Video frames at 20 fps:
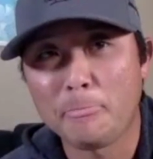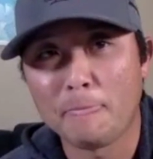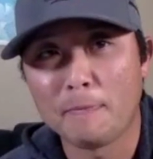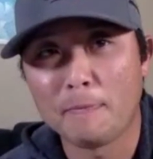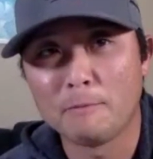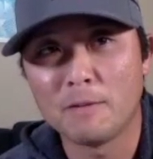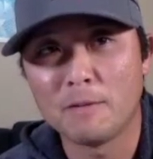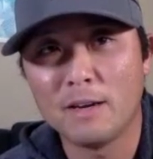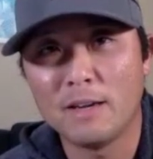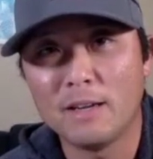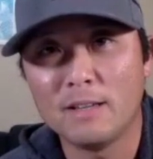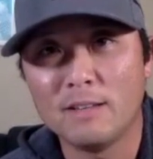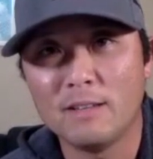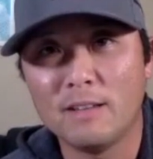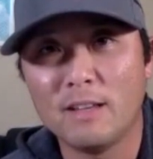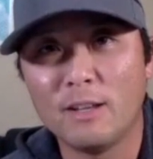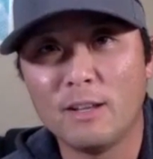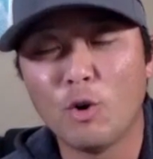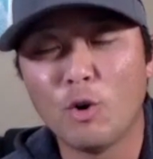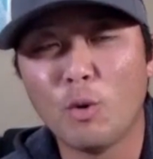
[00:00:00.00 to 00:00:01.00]
right,
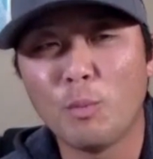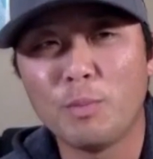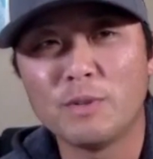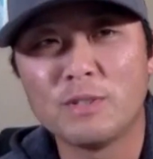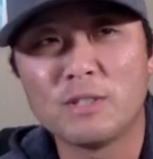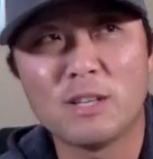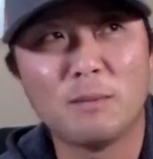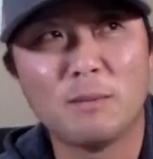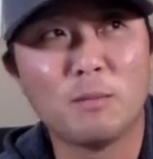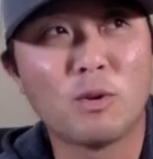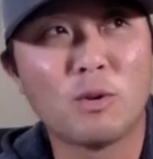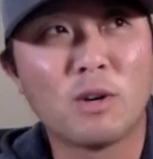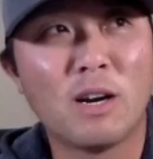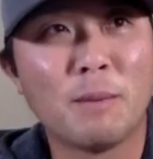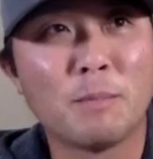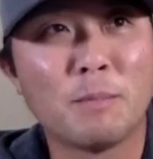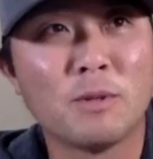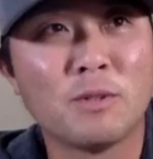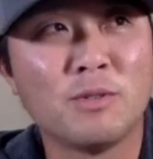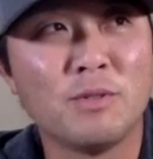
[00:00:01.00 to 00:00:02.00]
it opens up more
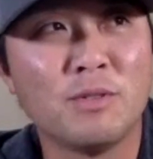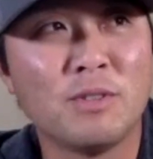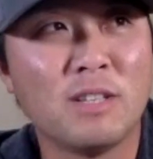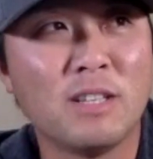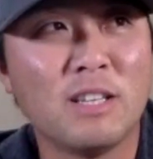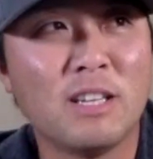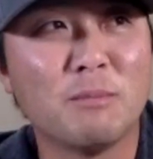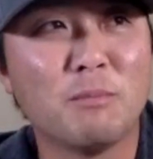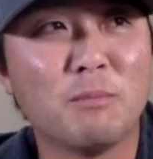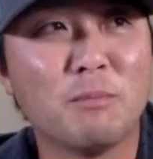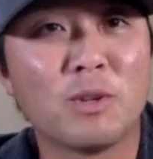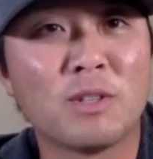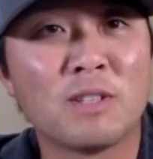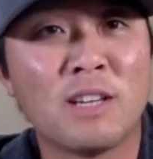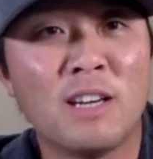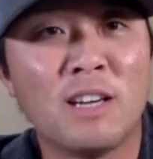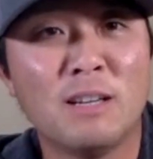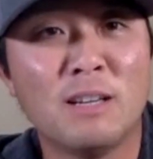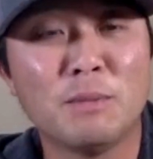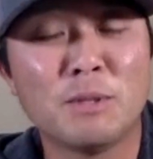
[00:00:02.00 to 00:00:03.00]
opportunity and more
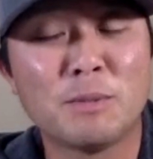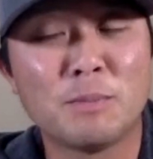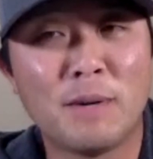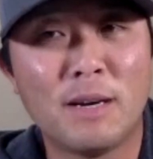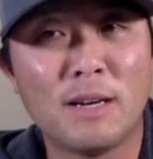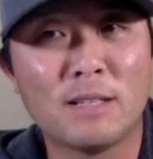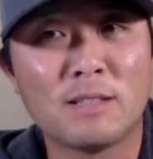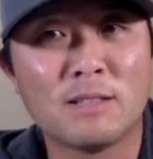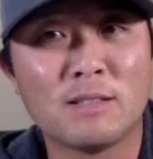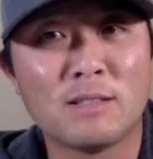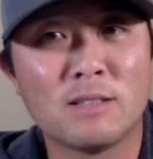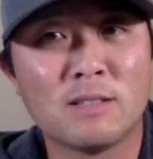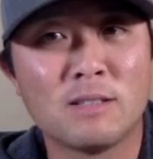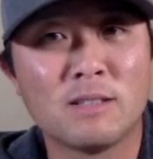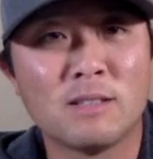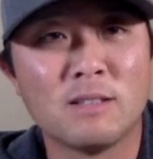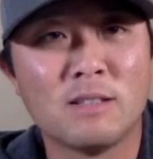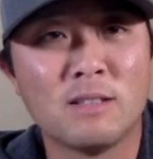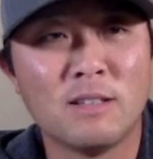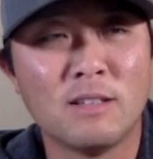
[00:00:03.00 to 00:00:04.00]
time spots
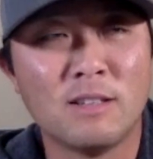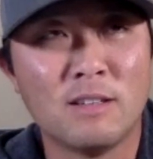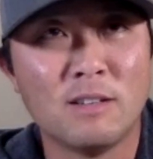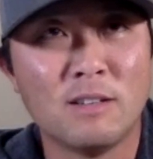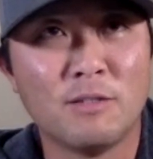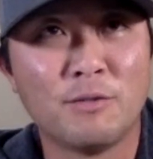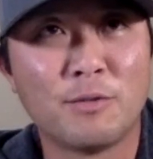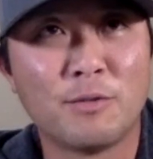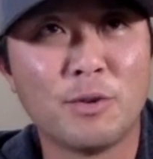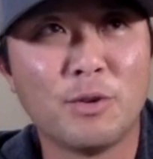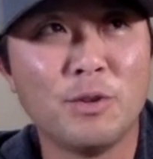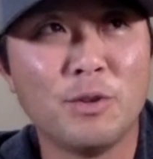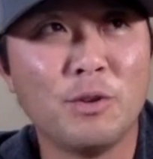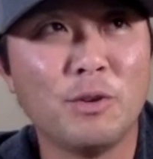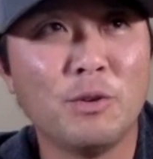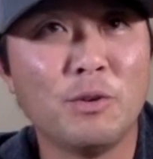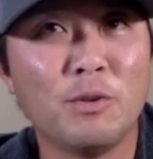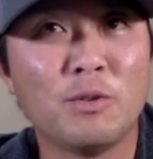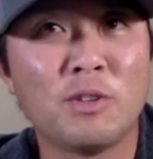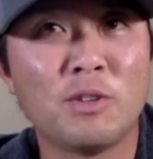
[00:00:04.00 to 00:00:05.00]
for
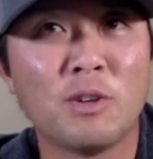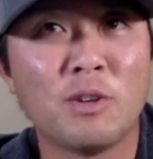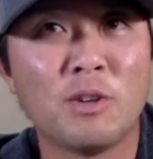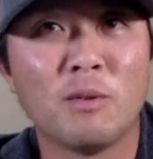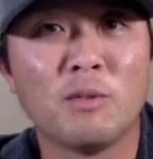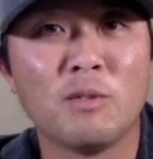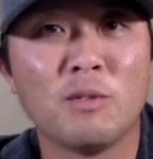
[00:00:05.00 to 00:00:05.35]
you to